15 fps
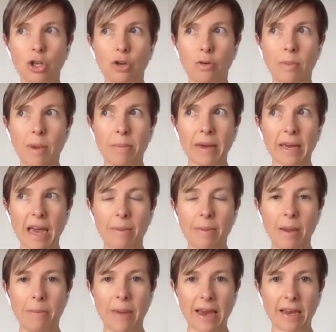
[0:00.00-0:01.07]
Do you remember
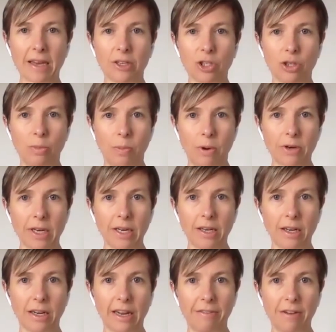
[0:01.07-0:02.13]
coming back into your body,
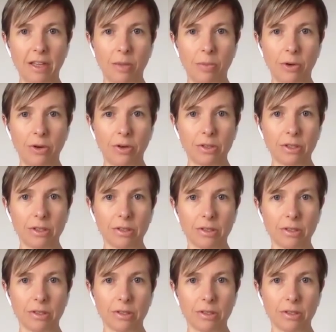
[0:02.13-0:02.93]
leaving the bird?